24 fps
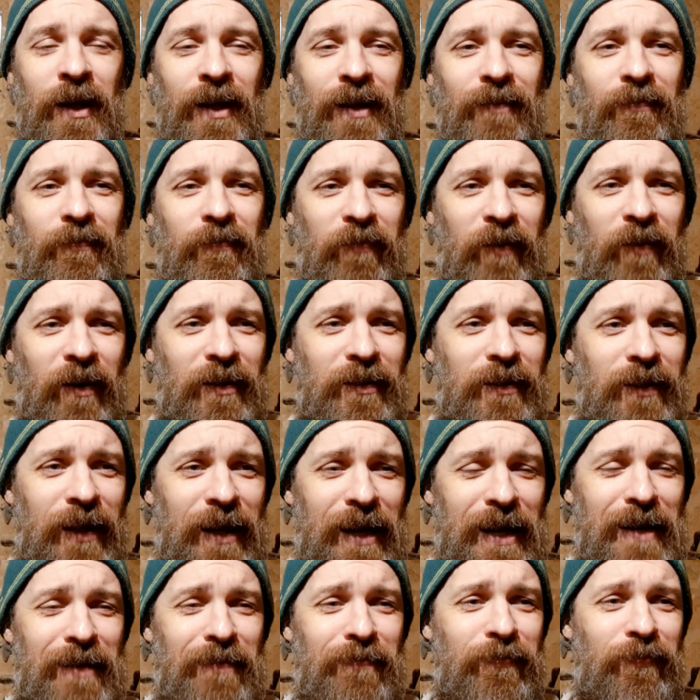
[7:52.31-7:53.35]
In fact, I
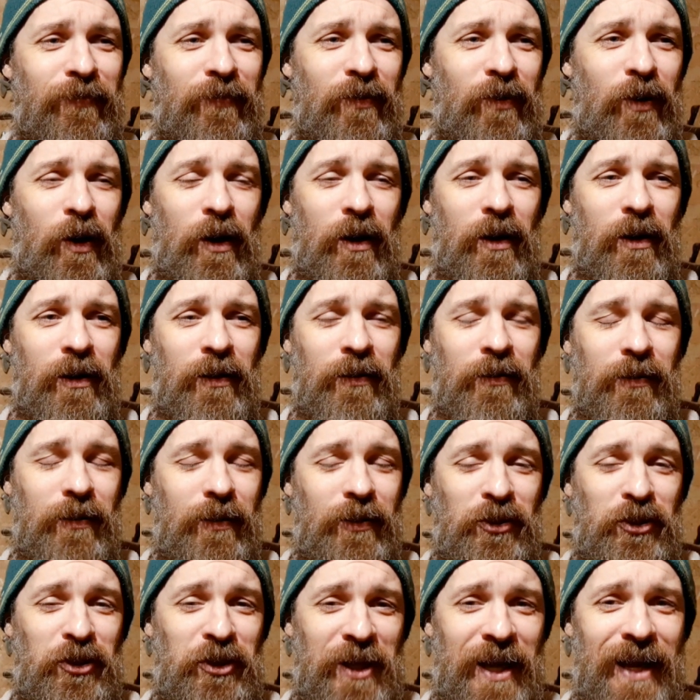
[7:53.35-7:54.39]
have a
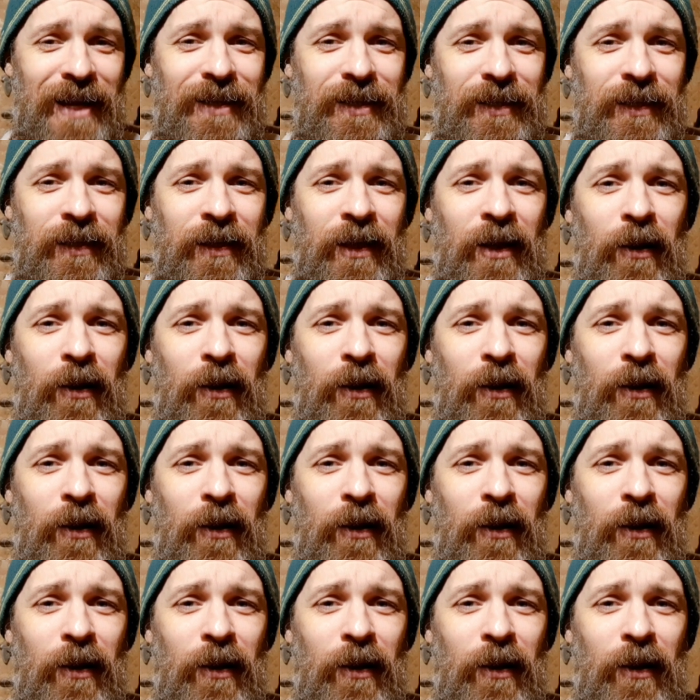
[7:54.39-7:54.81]
shed